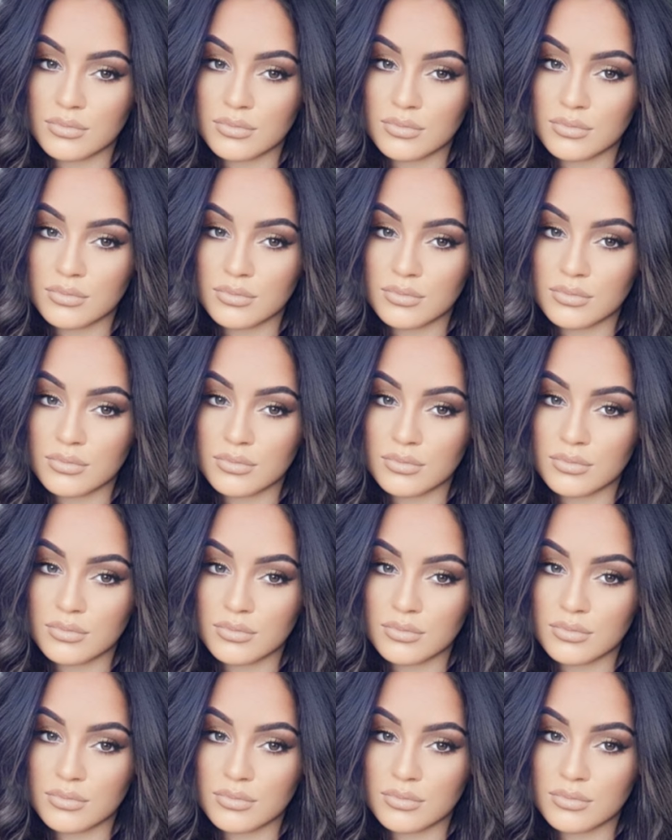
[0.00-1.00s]

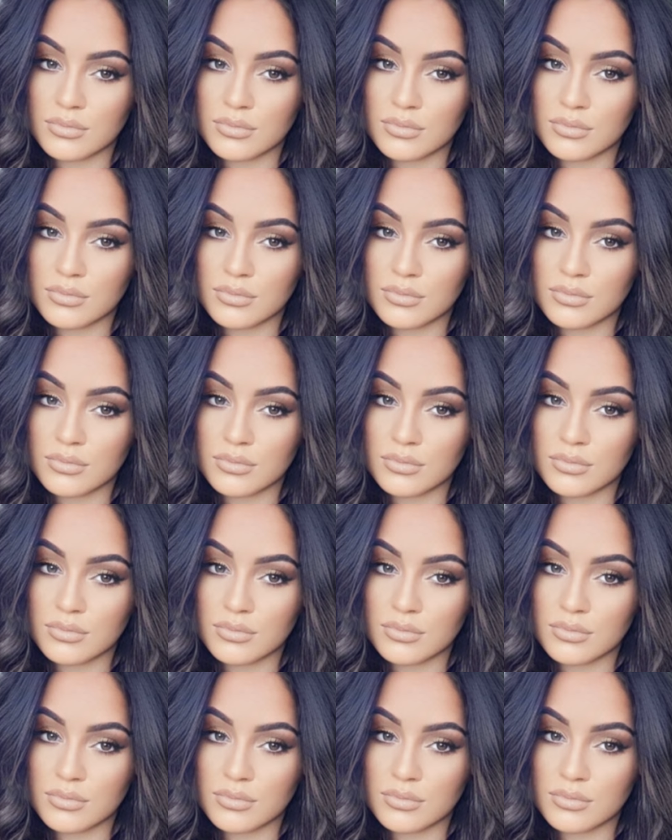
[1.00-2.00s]

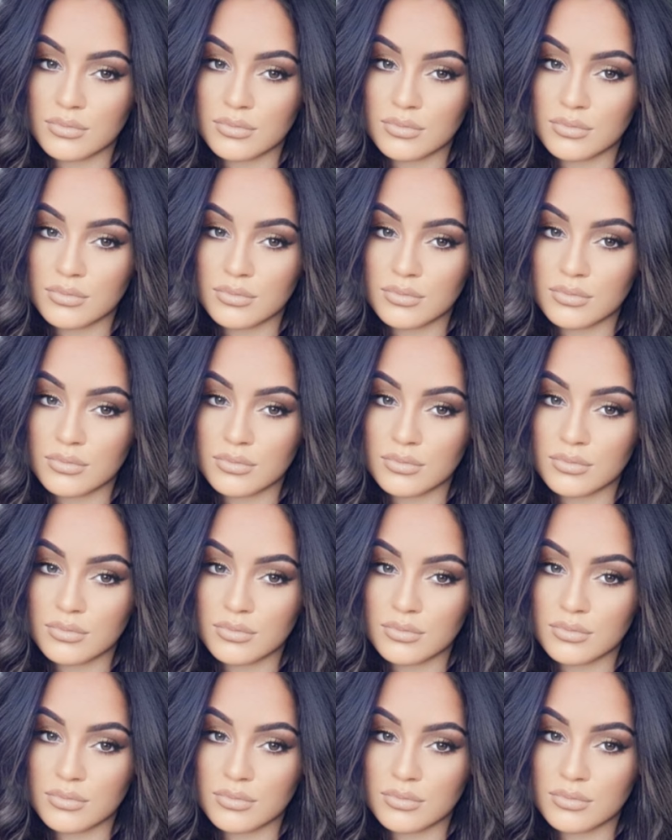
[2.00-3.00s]

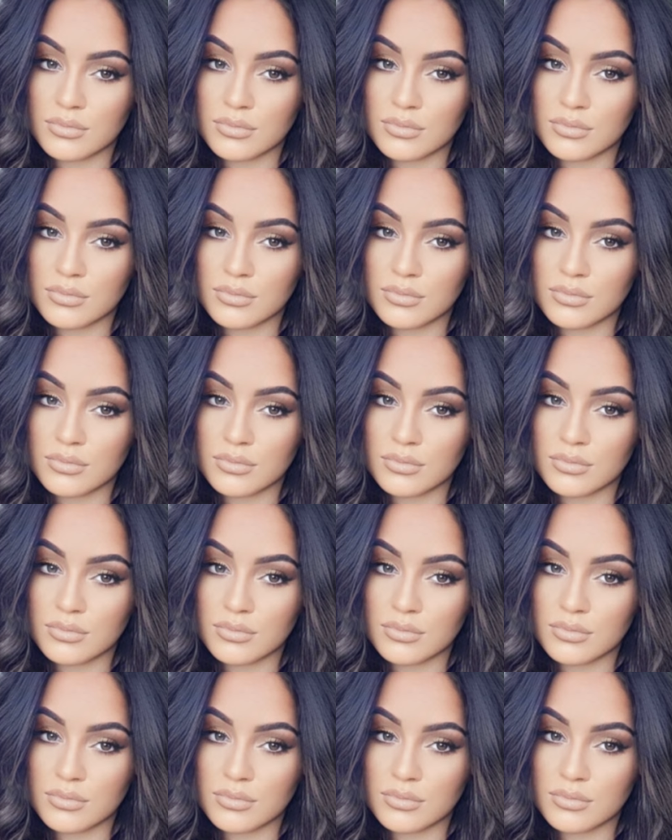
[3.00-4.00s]

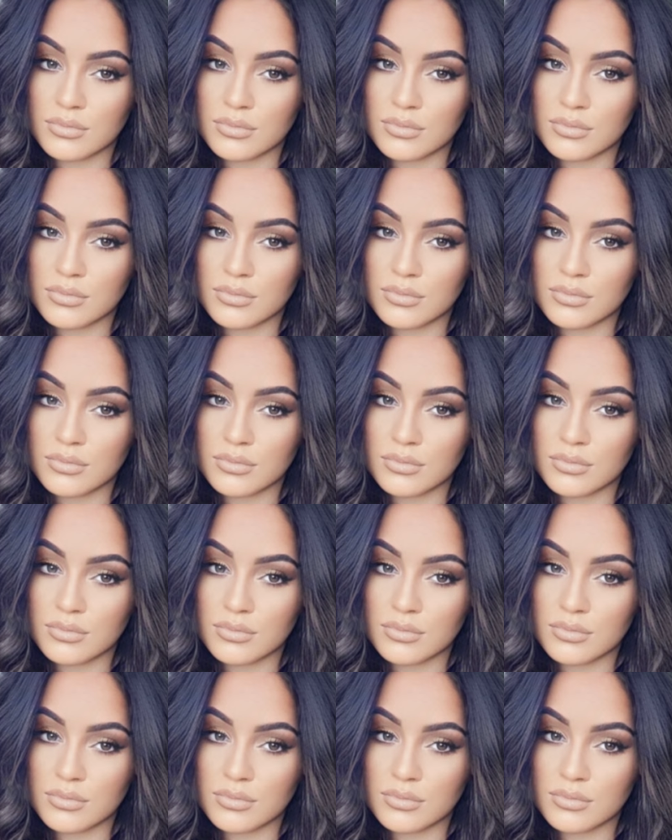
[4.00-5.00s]

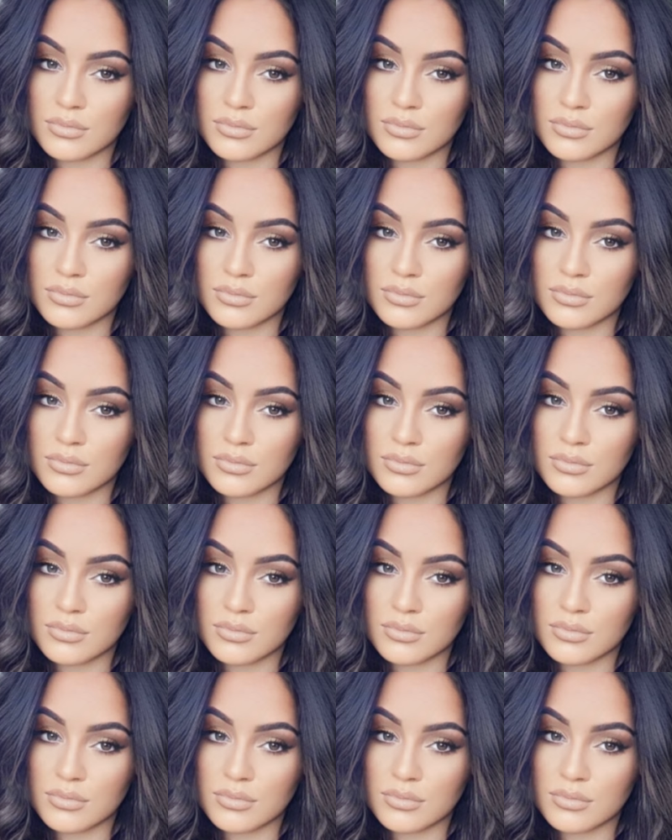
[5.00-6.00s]

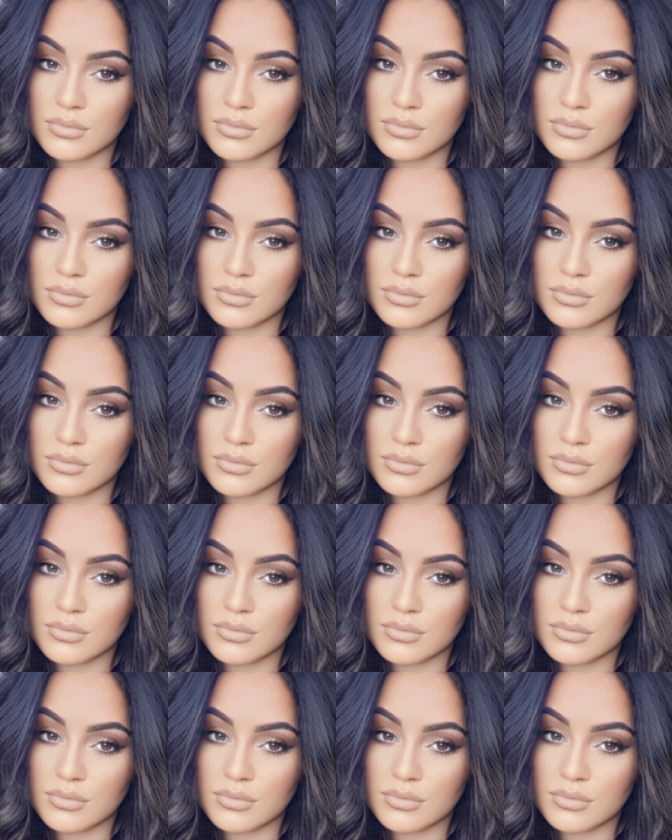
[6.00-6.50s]
(no lip movement)